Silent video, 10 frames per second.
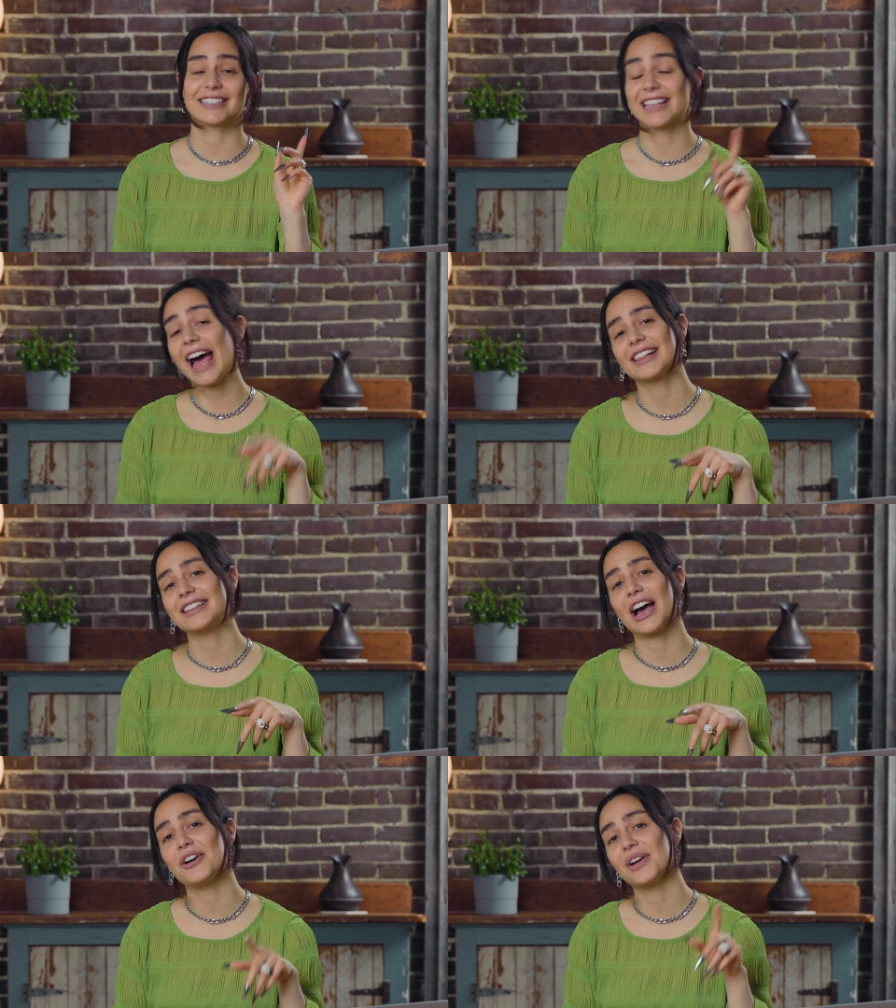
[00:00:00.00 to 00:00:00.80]

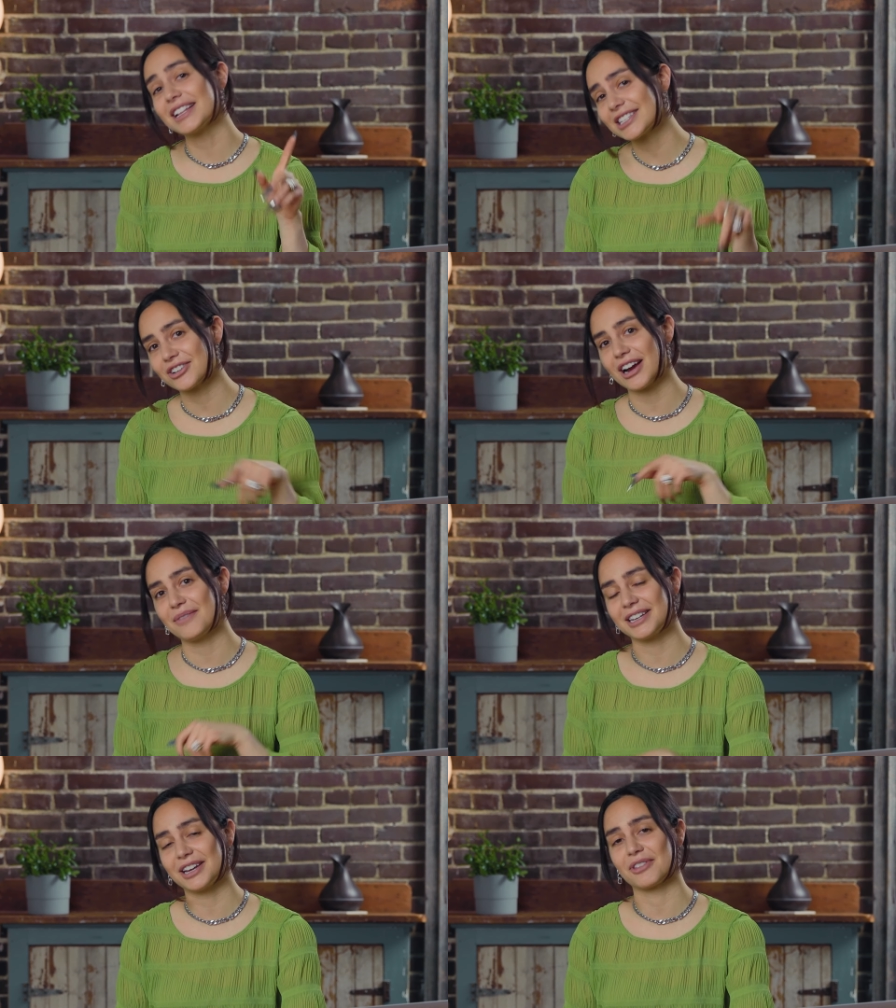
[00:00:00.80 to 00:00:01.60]
exactly how
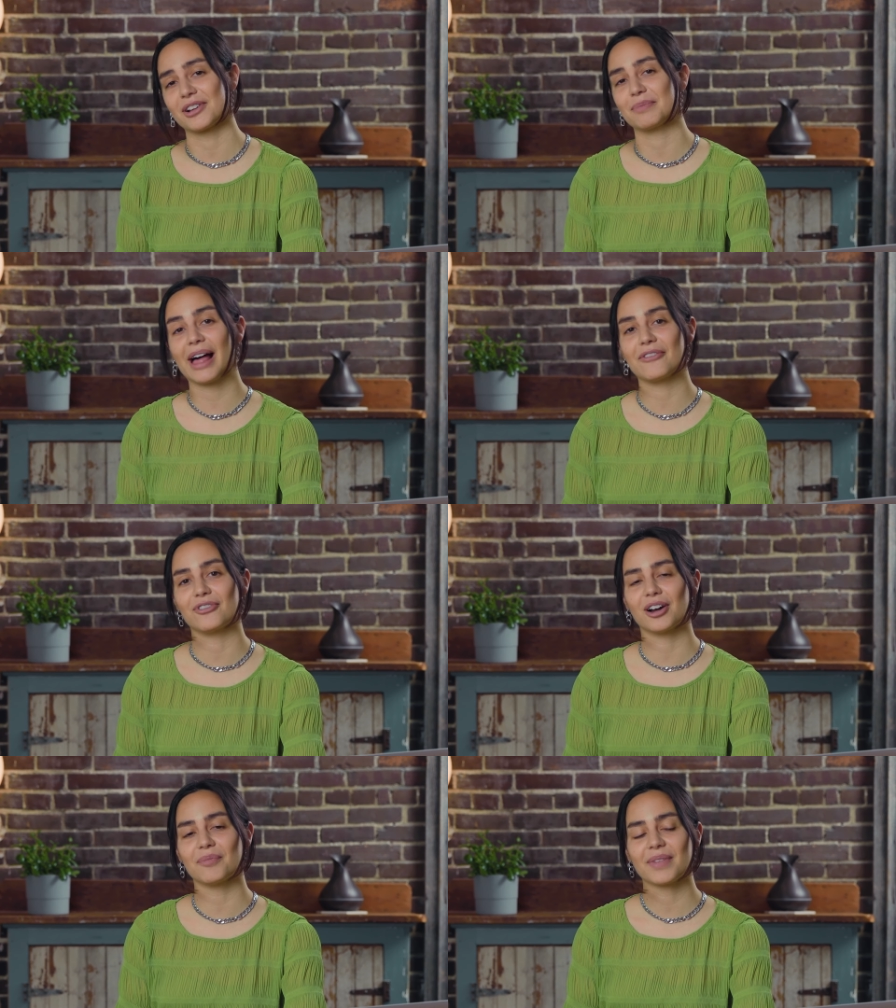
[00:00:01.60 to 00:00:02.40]
Instagram did it with their
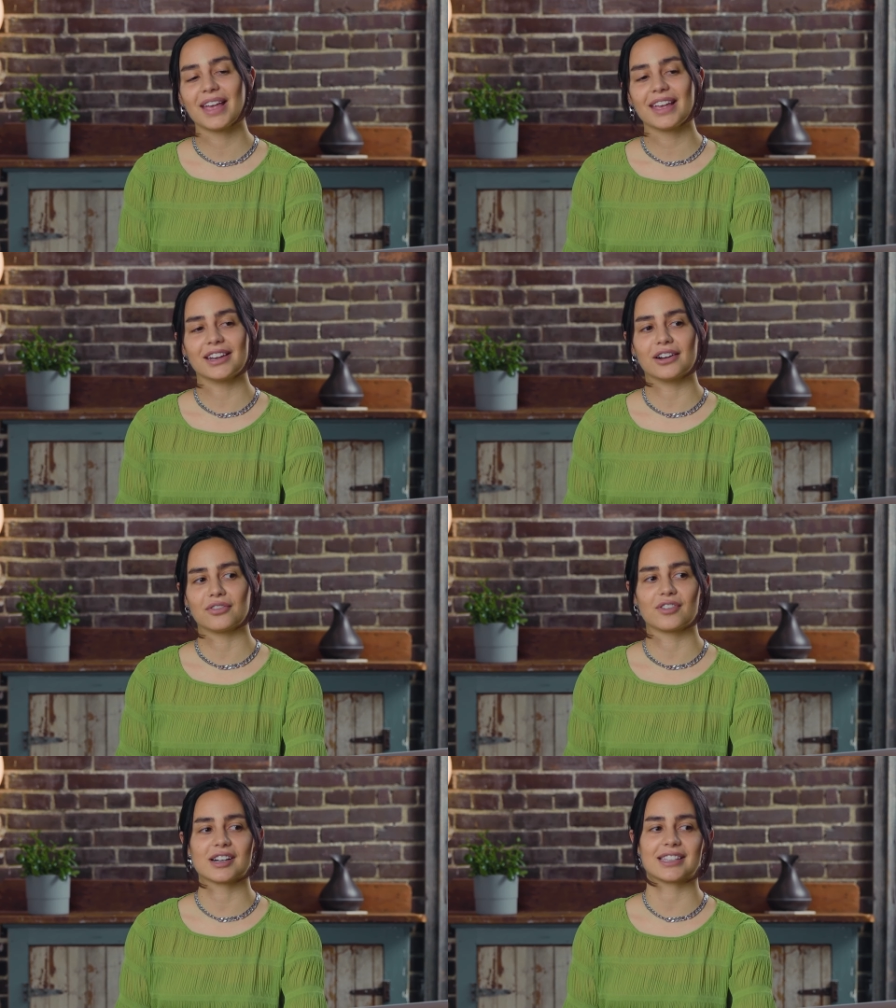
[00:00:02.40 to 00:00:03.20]
platform. You
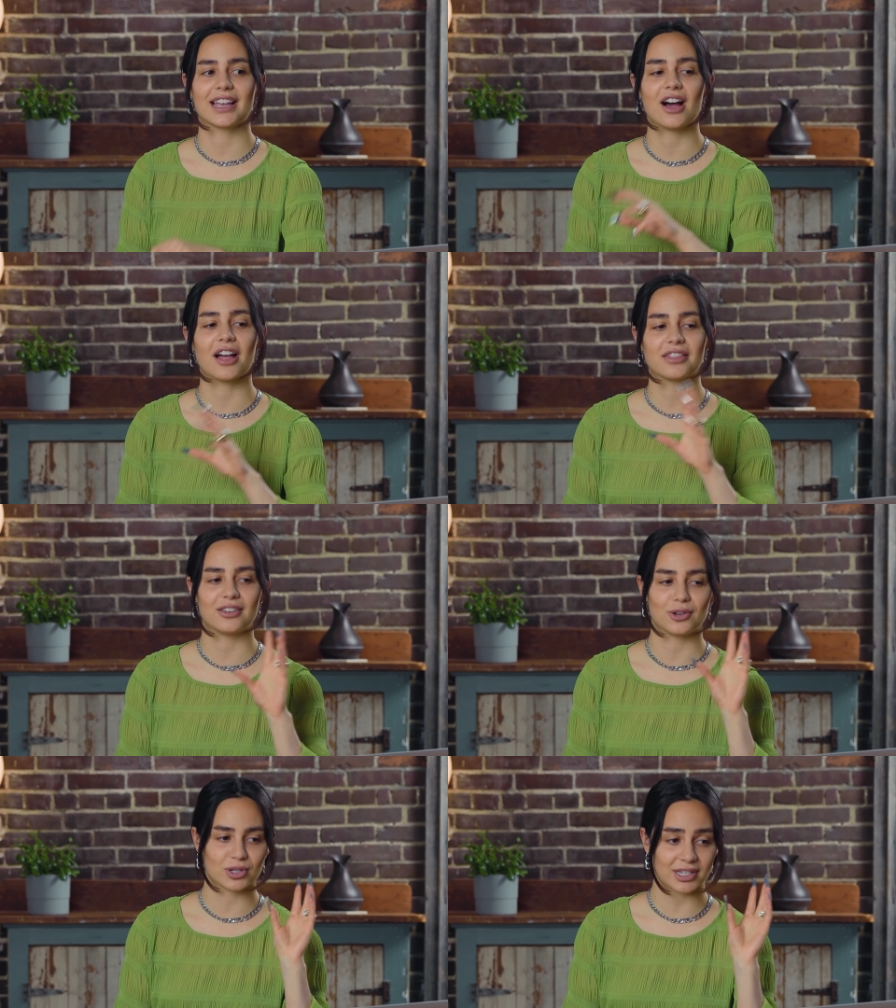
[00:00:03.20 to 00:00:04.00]
know, first they got
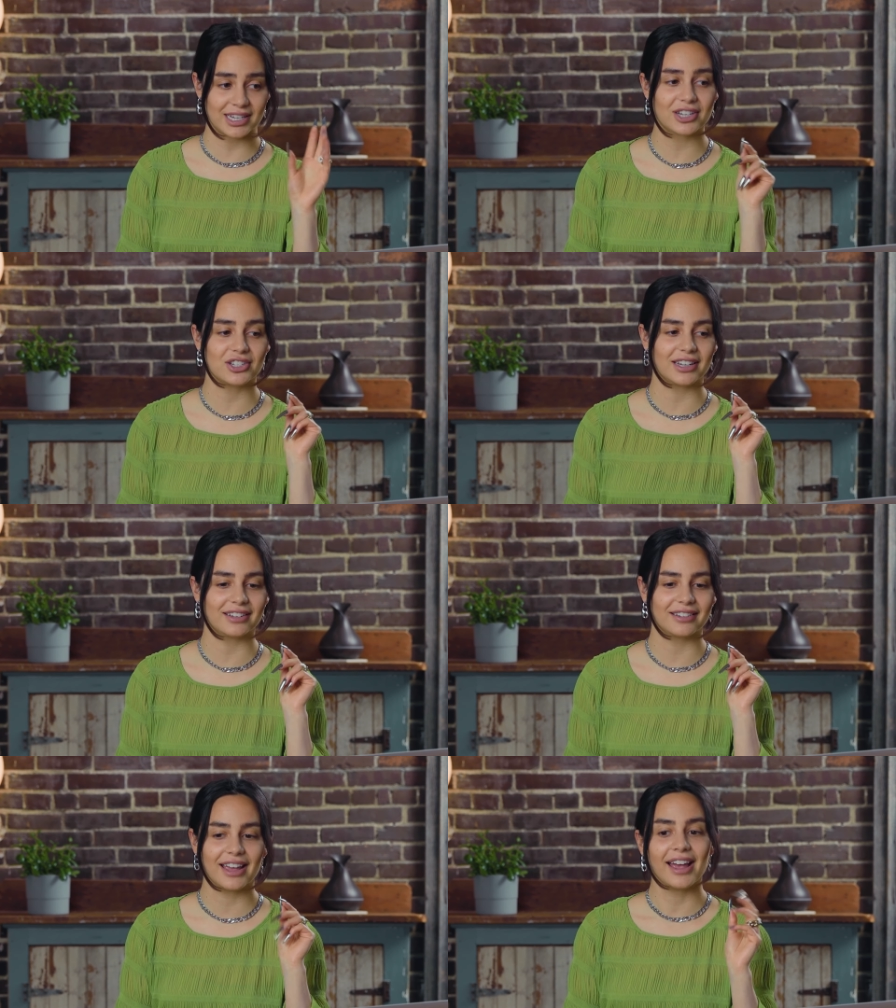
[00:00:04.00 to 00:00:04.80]
the user's
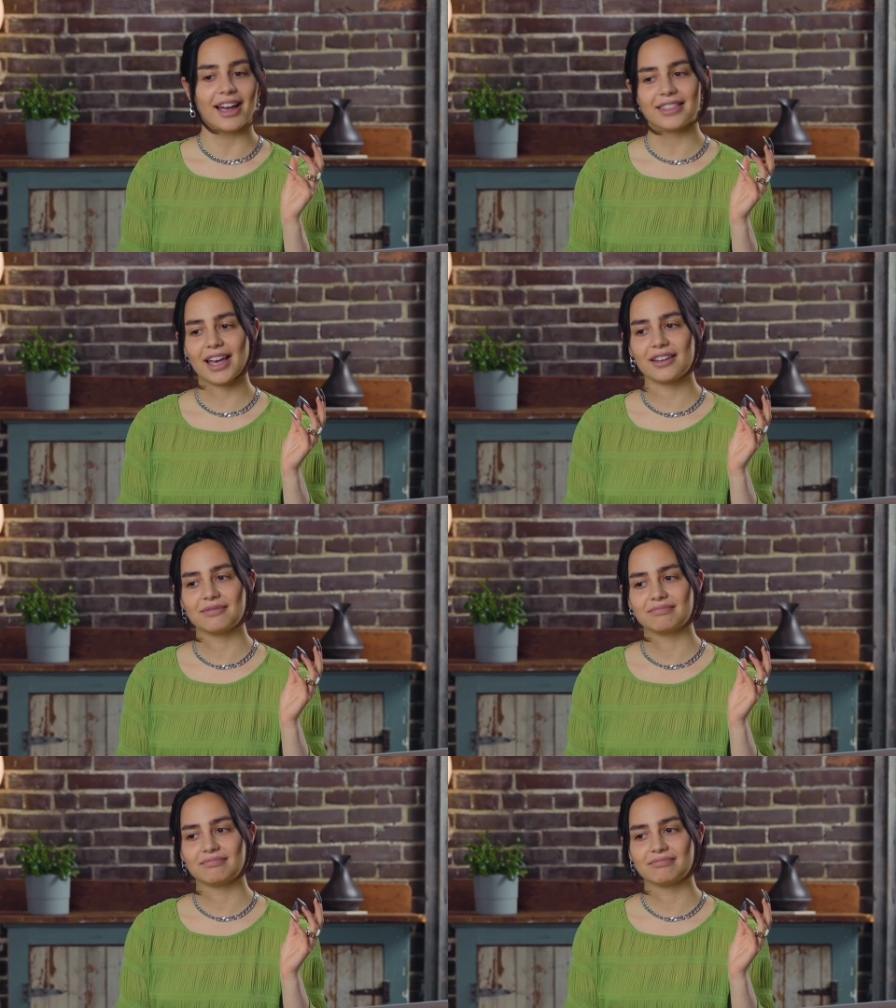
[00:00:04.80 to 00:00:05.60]
attention and
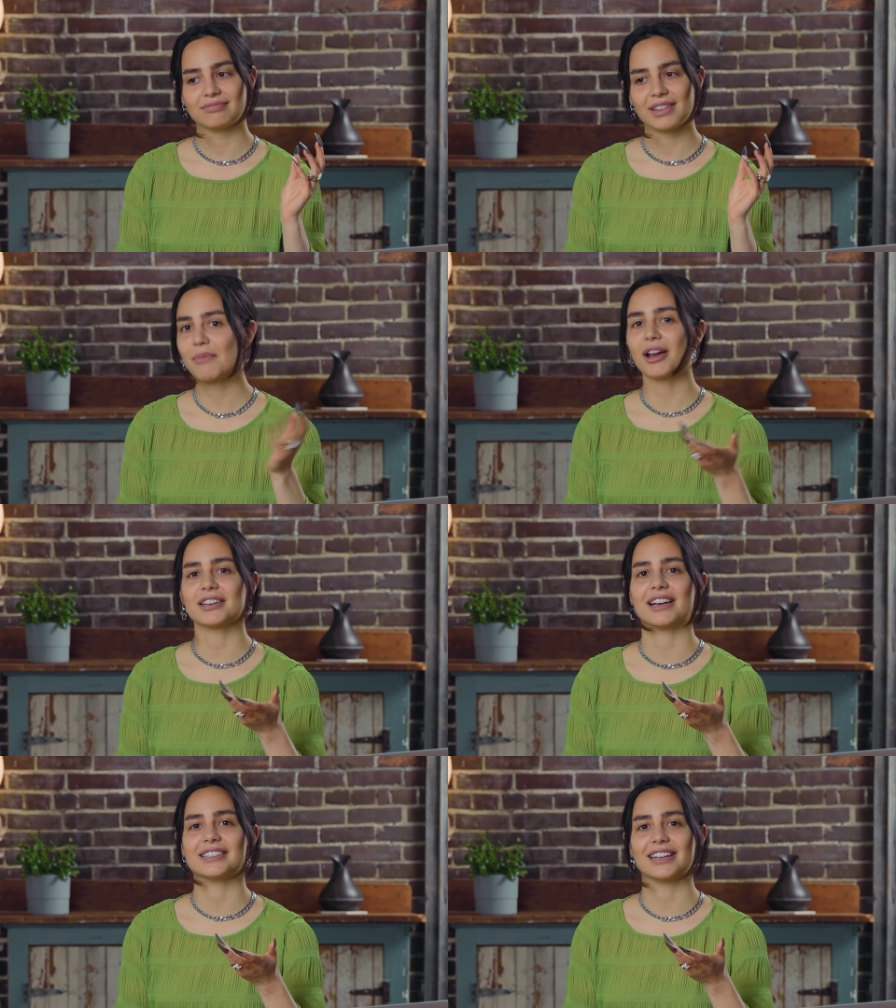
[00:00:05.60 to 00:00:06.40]
then they
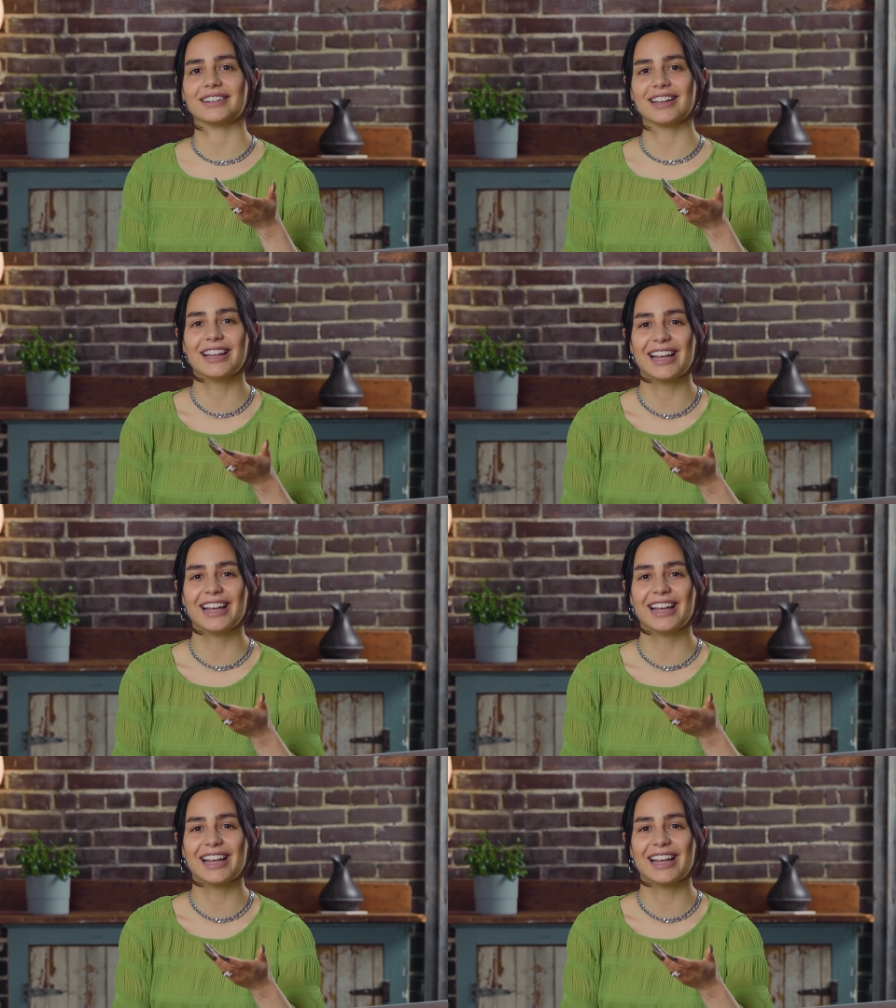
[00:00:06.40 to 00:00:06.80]
monetized it.